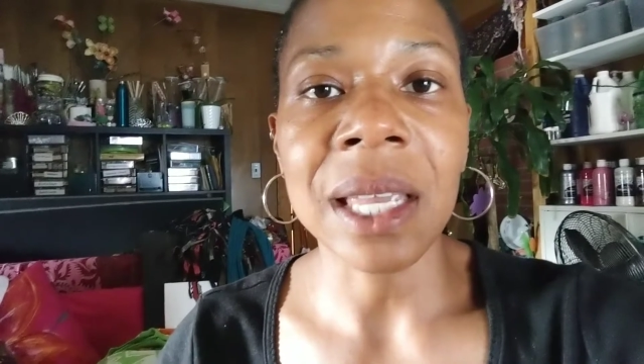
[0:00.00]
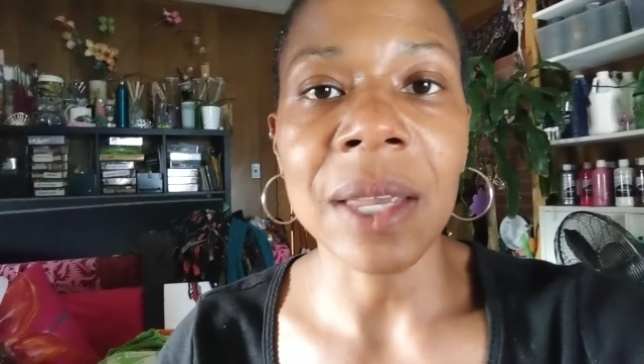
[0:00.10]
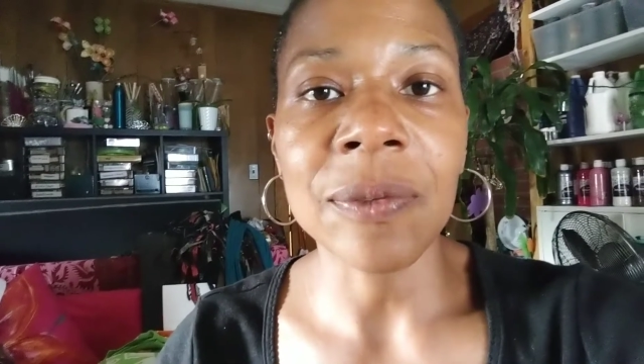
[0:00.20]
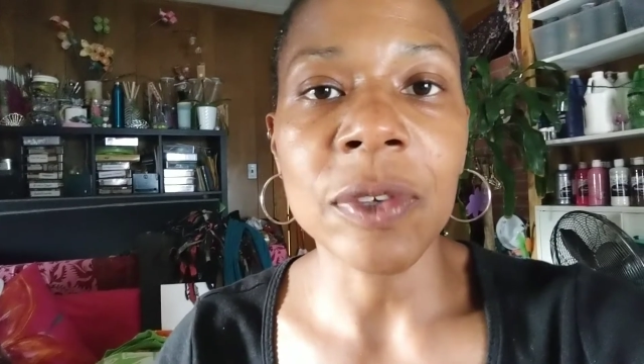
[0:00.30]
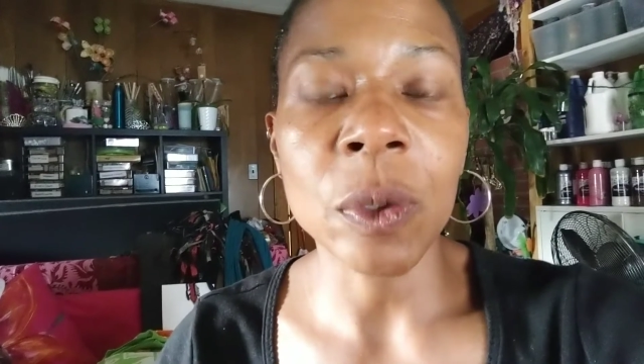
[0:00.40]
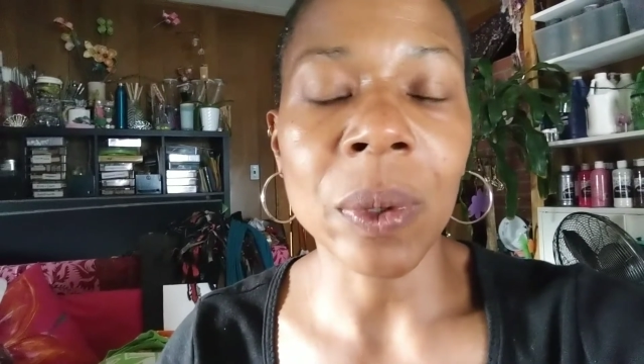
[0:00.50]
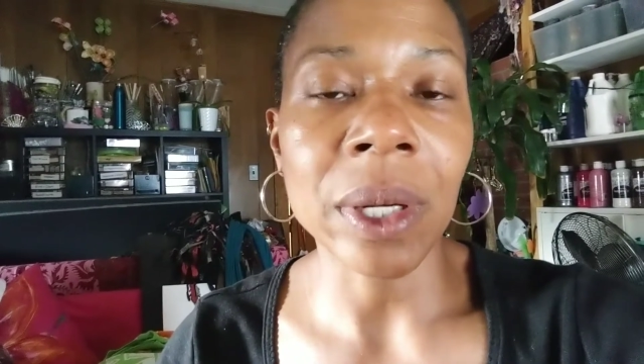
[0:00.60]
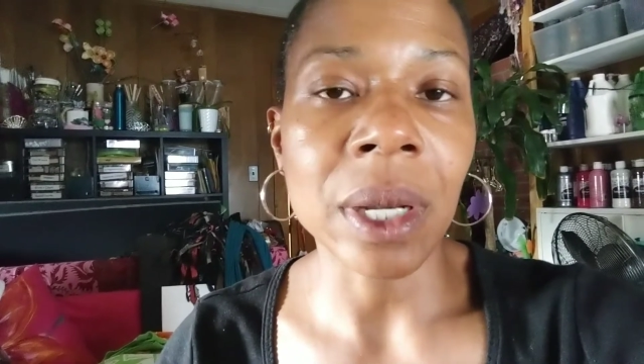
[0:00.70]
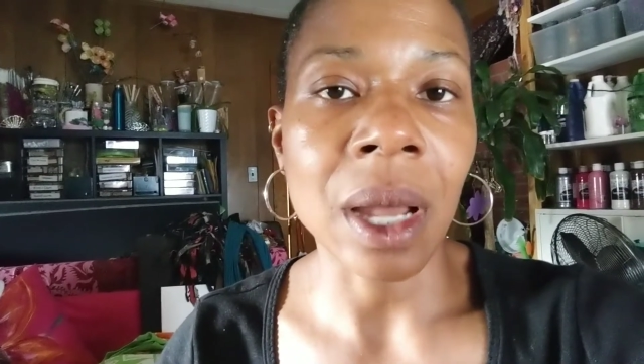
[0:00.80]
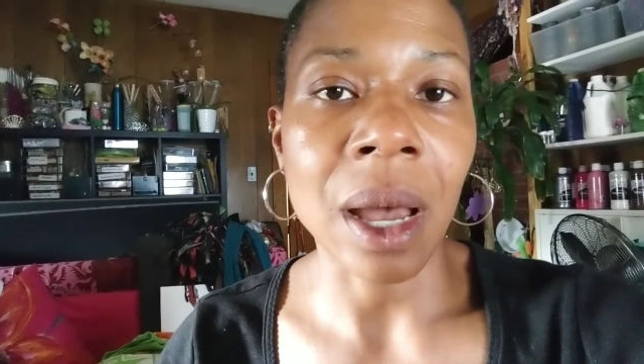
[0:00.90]
if you are
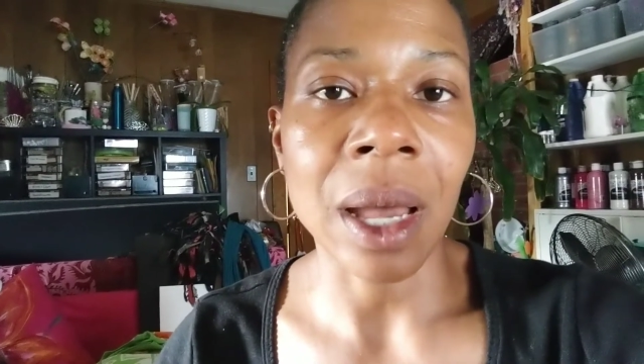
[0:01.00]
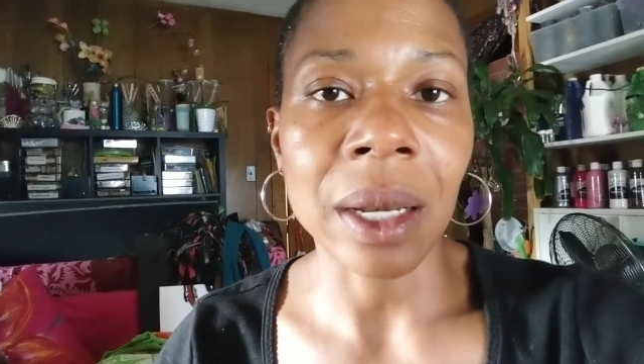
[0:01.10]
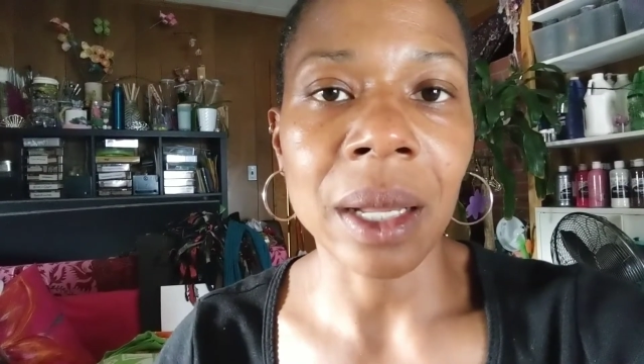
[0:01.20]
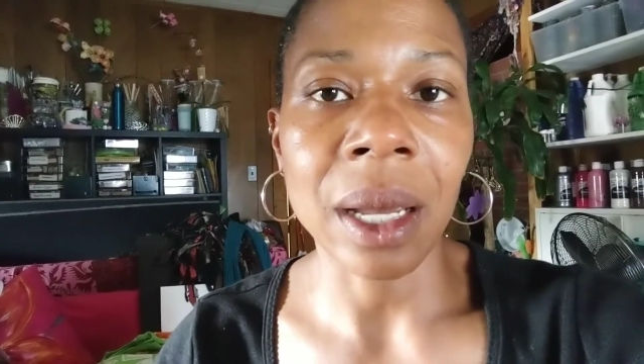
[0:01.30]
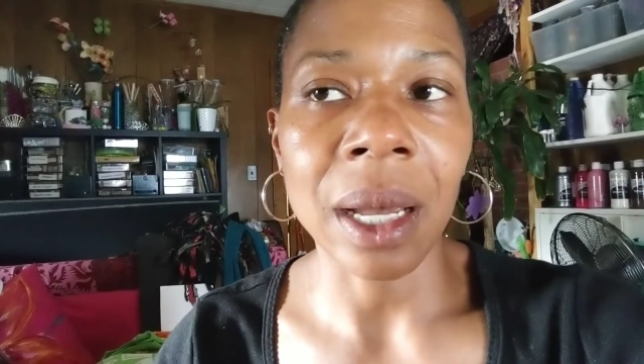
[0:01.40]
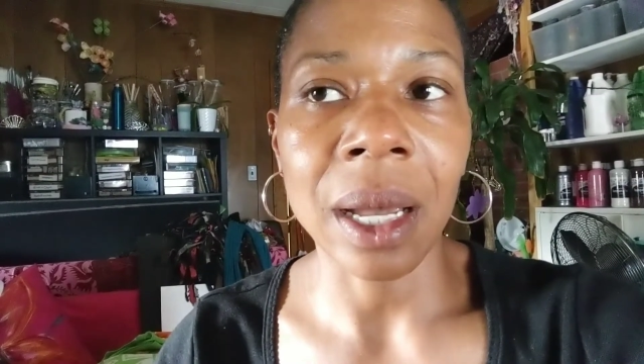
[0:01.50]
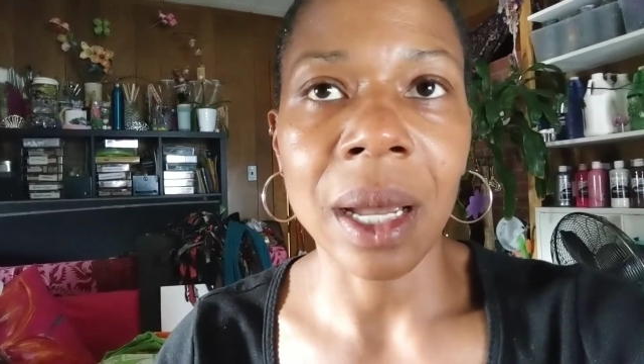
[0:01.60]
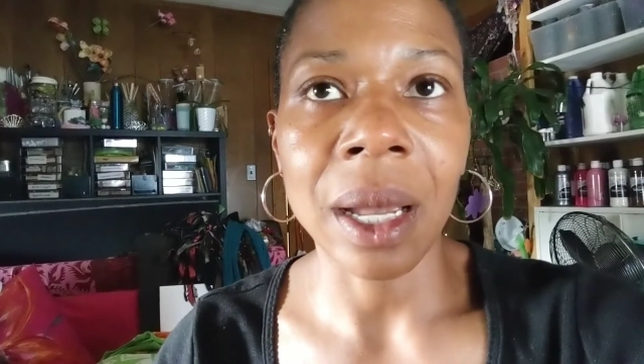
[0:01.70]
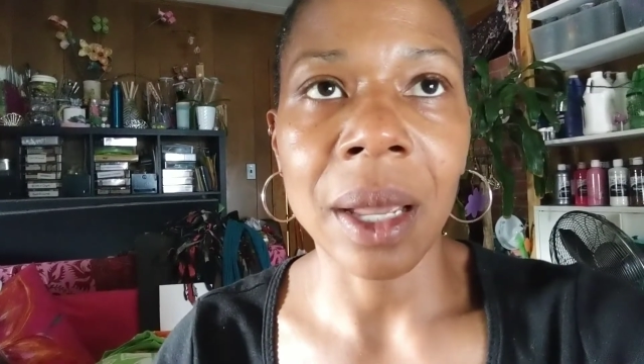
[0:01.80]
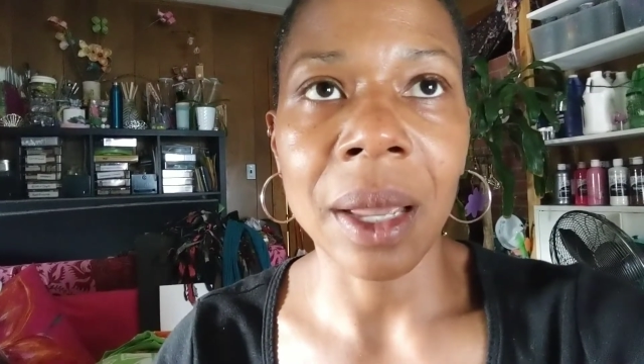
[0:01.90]
not
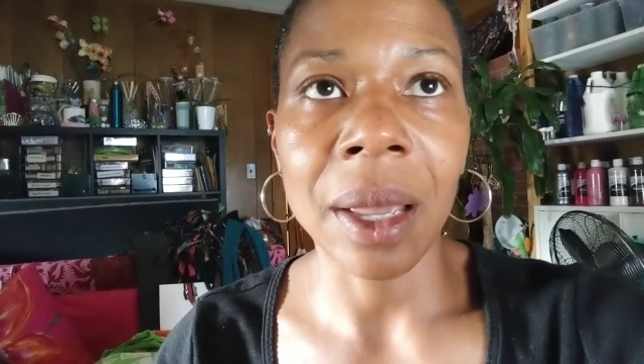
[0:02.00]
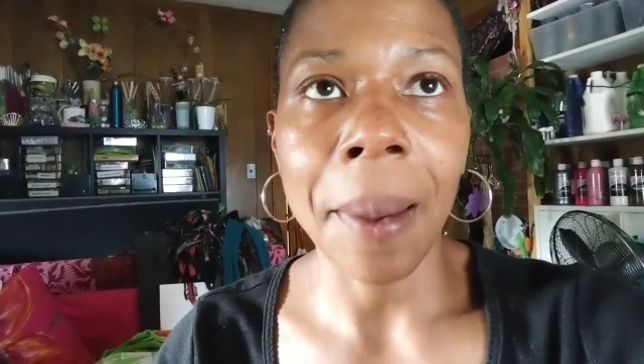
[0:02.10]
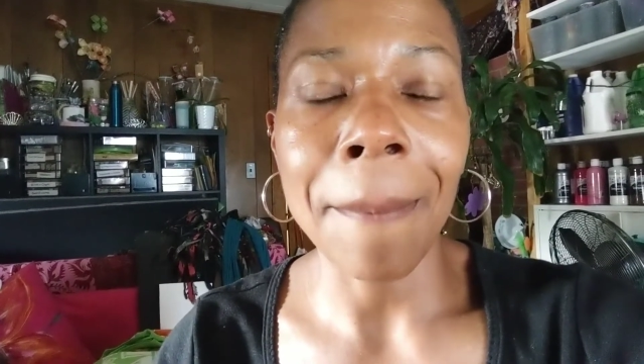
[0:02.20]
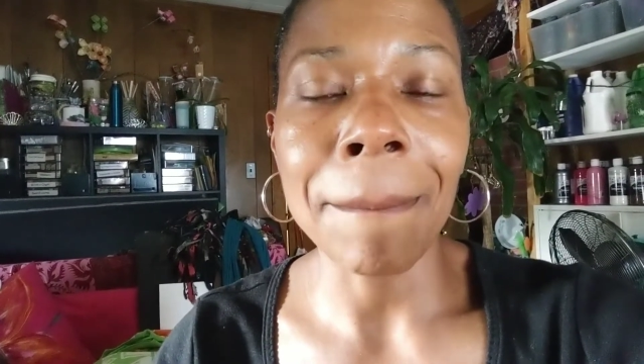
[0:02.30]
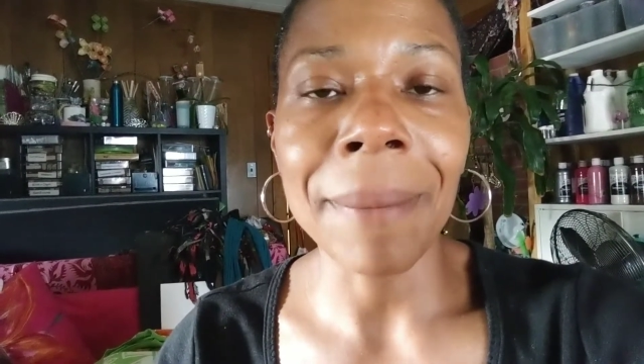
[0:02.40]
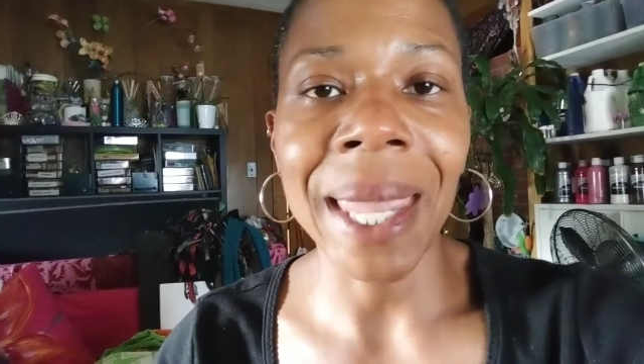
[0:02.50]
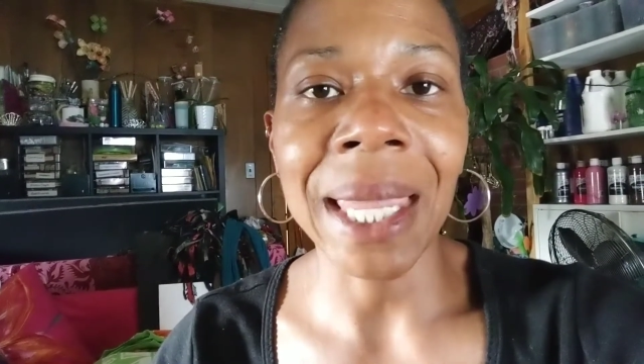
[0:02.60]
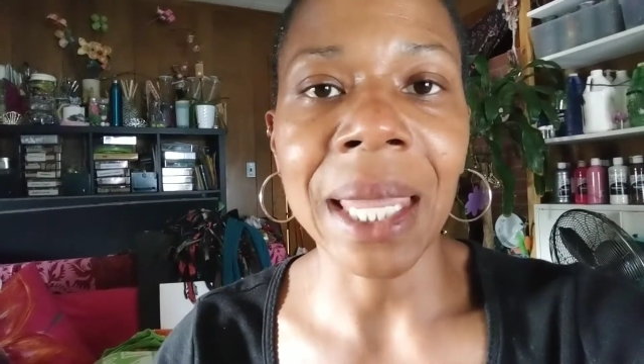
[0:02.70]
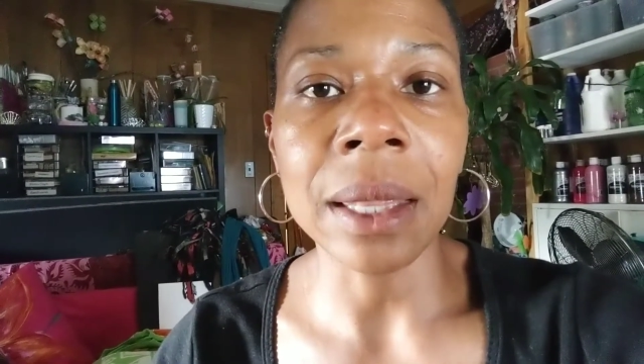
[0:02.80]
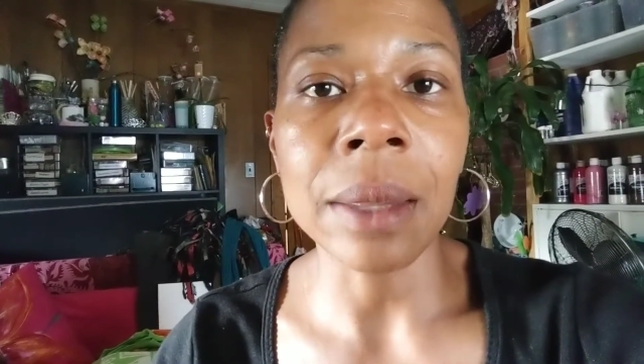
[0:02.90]
making